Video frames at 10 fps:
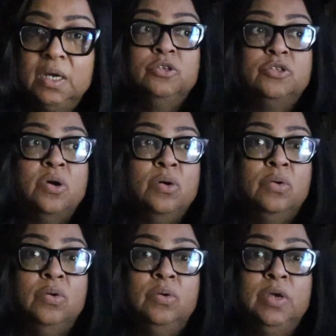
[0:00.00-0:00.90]

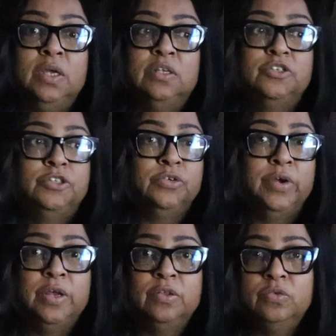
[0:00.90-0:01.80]
So it's
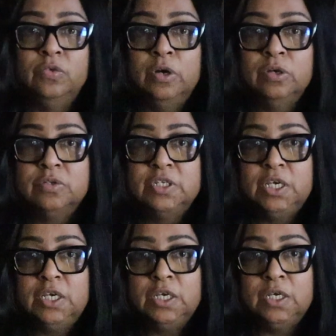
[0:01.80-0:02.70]
strength,
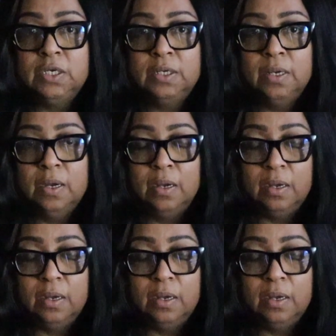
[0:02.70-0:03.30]
royalty,